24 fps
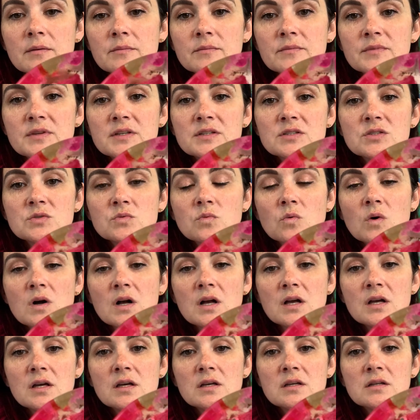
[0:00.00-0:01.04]
This
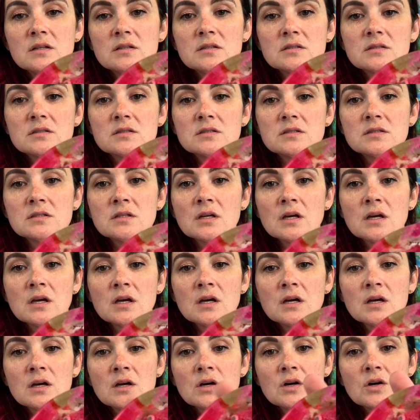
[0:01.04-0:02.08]
was,
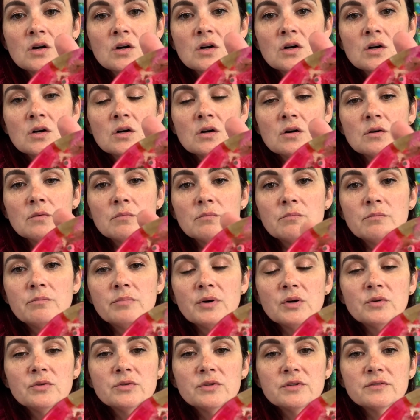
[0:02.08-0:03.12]

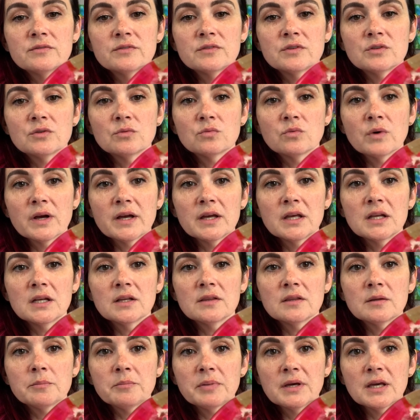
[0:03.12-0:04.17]
both of the red and
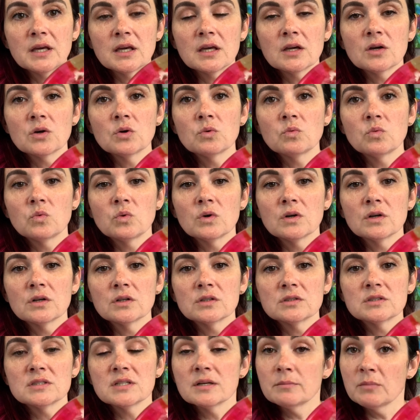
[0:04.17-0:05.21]
the pink
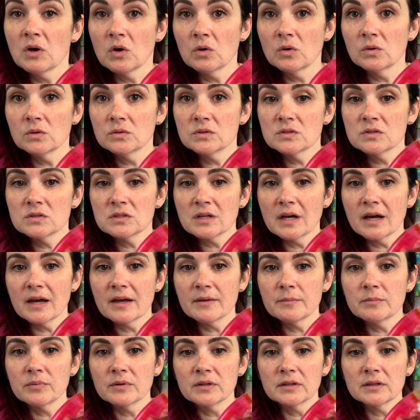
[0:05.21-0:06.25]
were Tim Holtz, I
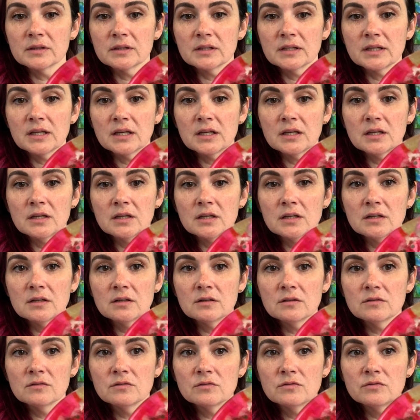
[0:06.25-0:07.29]

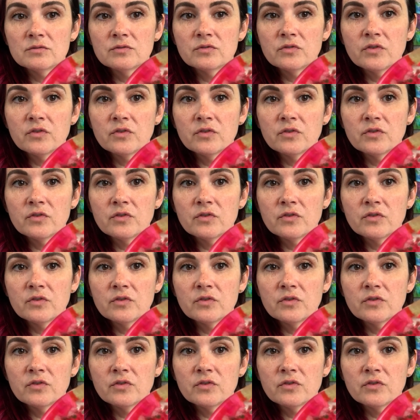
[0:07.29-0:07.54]
believe,